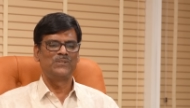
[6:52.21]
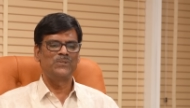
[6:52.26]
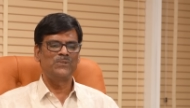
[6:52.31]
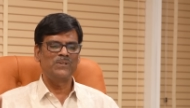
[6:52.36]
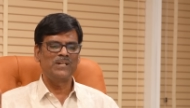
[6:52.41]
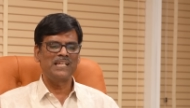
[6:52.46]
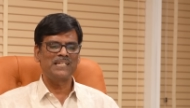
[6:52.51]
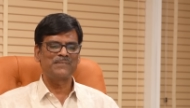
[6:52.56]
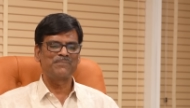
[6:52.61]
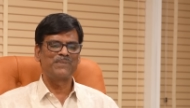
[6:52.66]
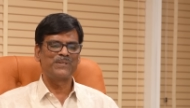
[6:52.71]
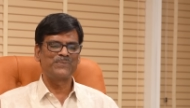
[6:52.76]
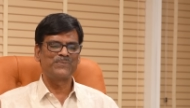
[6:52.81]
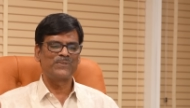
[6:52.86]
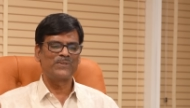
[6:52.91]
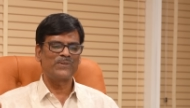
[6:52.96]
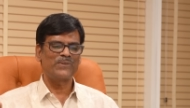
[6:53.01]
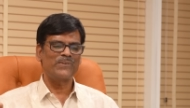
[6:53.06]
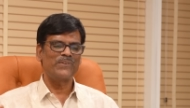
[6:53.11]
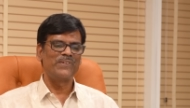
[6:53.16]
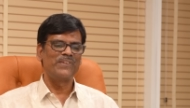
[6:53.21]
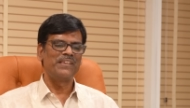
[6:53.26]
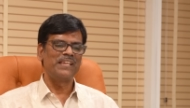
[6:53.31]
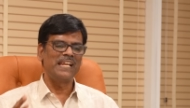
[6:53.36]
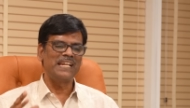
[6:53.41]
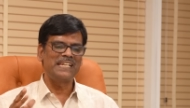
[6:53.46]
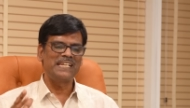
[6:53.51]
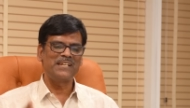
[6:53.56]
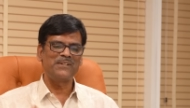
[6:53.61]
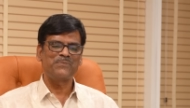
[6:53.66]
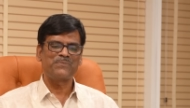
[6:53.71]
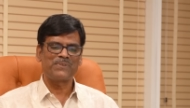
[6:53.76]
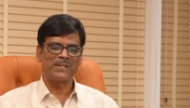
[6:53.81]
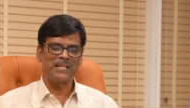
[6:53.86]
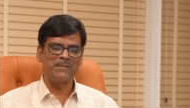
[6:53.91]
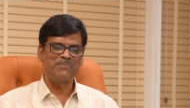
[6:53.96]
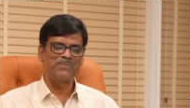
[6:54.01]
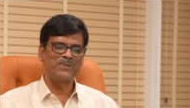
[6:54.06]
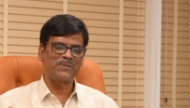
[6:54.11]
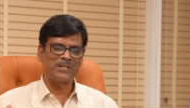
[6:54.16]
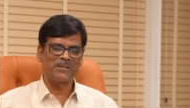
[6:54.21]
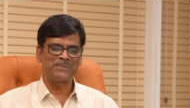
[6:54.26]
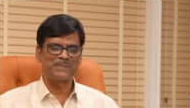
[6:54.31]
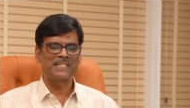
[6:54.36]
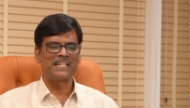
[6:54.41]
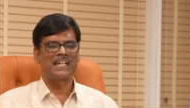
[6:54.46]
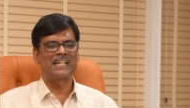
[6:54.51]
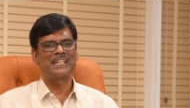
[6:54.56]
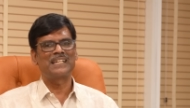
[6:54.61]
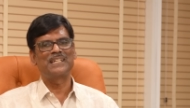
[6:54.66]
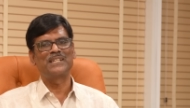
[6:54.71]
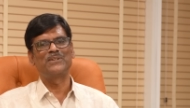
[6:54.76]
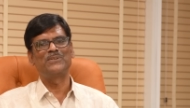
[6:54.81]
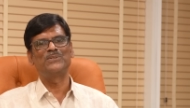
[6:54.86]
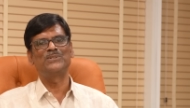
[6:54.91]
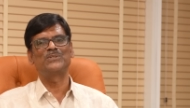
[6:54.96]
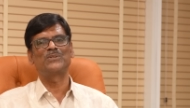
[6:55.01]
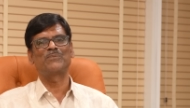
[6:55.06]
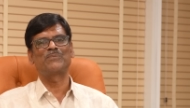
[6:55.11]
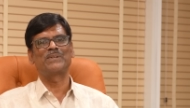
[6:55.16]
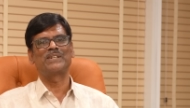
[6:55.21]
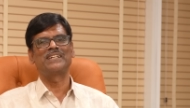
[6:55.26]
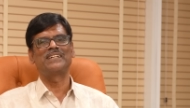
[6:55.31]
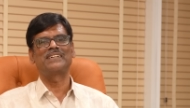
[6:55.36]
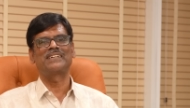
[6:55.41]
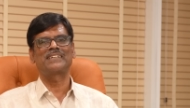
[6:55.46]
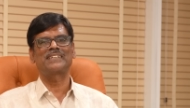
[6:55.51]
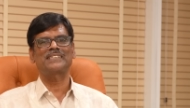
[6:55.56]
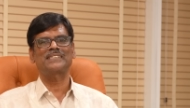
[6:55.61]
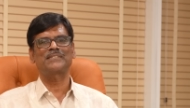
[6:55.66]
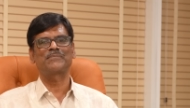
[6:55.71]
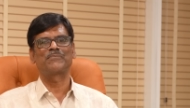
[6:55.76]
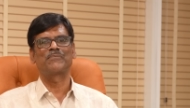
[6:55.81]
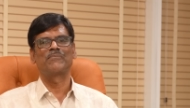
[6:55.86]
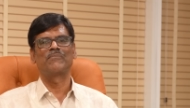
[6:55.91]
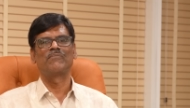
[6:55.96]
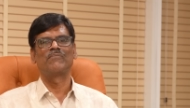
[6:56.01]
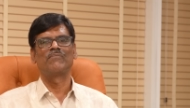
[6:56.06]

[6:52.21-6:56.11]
2 days before, 18.5 put option added huge open interest,